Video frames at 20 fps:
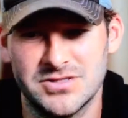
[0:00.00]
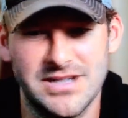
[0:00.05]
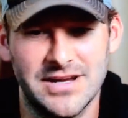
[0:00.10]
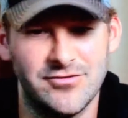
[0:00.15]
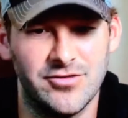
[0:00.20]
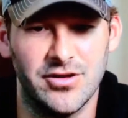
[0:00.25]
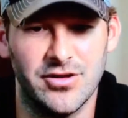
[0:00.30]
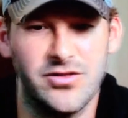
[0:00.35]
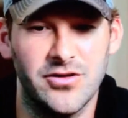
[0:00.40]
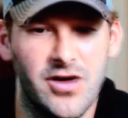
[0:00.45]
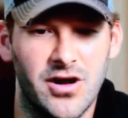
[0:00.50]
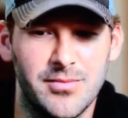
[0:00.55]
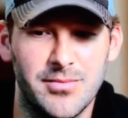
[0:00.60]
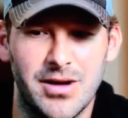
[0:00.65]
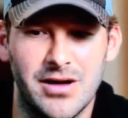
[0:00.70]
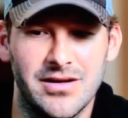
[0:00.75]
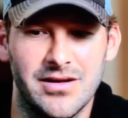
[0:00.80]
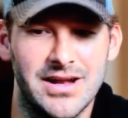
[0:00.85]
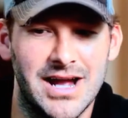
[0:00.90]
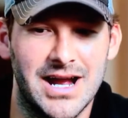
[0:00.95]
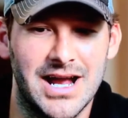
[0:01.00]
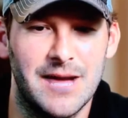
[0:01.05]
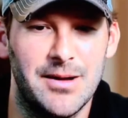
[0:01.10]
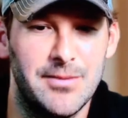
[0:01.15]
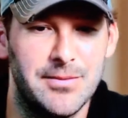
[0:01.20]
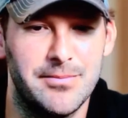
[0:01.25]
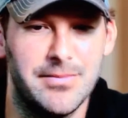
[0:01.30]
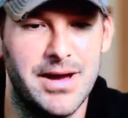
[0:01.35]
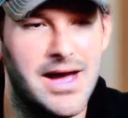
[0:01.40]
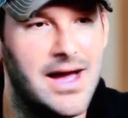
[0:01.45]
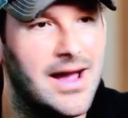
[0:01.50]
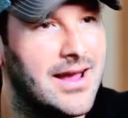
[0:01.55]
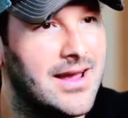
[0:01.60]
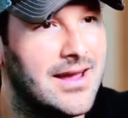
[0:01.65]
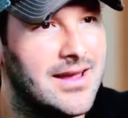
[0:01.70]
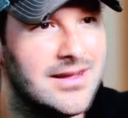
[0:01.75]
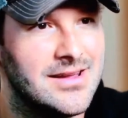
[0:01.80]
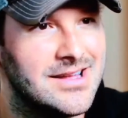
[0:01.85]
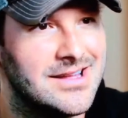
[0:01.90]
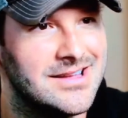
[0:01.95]
There's never a thought about not coming
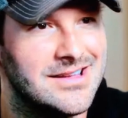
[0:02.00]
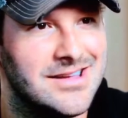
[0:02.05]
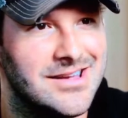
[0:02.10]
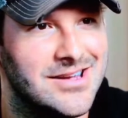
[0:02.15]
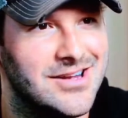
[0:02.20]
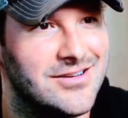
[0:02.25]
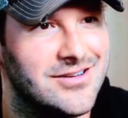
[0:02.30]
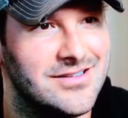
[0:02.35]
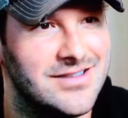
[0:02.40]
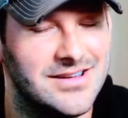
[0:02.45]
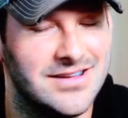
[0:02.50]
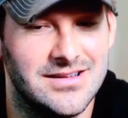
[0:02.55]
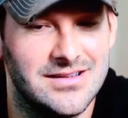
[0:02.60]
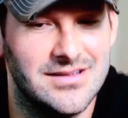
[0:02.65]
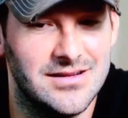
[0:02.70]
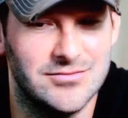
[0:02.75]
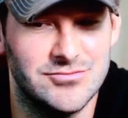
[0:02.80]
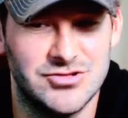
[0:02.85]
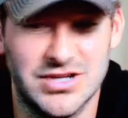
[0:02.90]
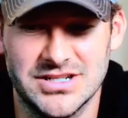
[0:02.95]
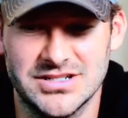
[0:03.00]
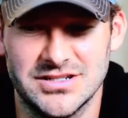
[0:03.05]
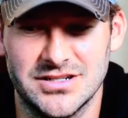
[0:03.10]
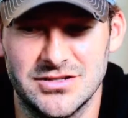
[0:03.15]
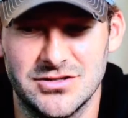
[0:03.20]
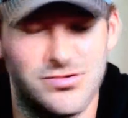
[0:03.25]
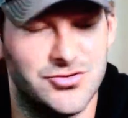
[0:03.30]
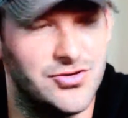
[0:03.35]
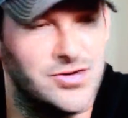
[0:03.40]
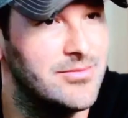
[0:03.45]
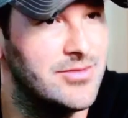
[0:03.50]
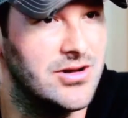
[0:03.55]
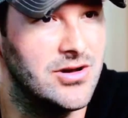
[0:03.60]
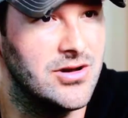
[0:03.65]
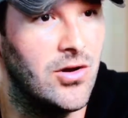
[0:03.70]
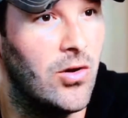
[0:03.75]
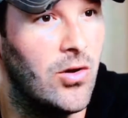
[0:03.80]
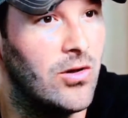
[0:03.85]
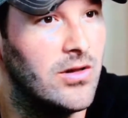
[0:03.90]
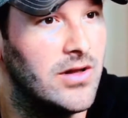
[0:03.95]
back. You know, I'm chasing a dream
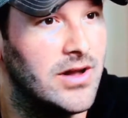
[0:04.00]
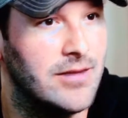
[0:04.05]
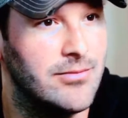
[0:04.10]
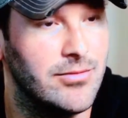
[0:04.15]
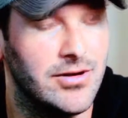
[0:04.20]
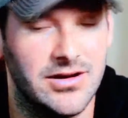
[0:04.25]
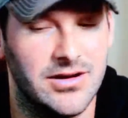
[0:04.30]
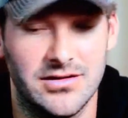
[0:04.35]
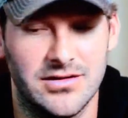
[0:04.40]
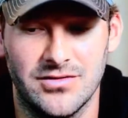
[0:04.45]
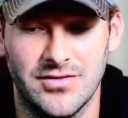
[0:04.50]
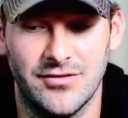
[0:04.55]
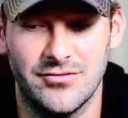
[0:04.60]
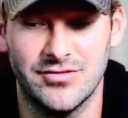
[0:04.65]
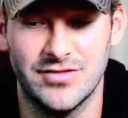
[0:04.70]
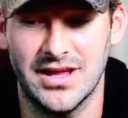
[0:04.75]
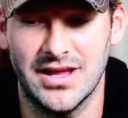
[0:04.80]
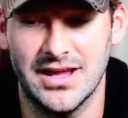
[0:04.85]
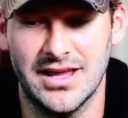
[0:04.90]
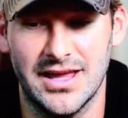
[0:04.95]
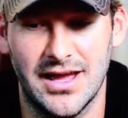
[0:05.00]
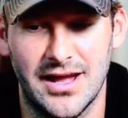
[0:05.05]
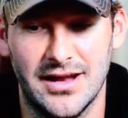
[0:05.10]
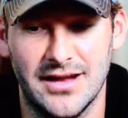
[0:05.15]
and a goal, and I'm going to do everything I